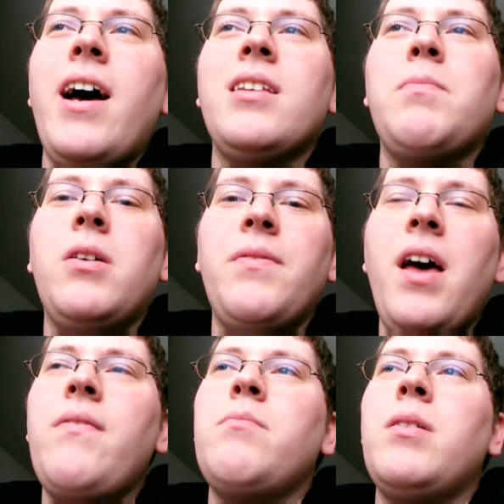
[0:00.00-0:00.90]
as part of a
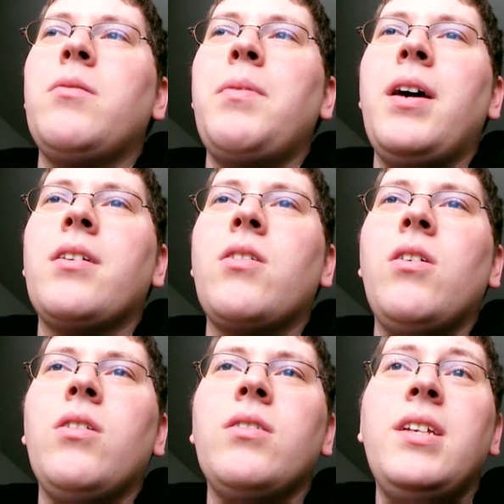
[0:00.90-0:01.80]
heavy metal band
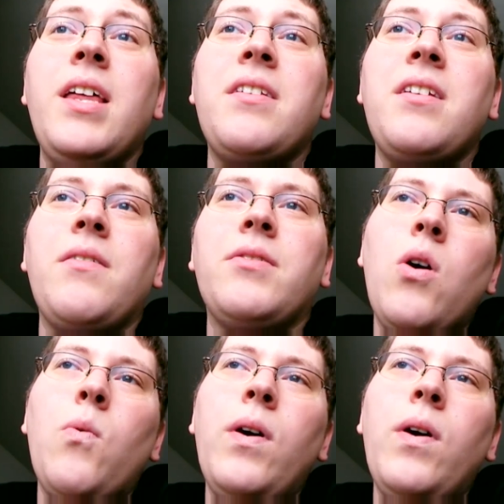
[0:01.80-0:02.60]
called Death Devil.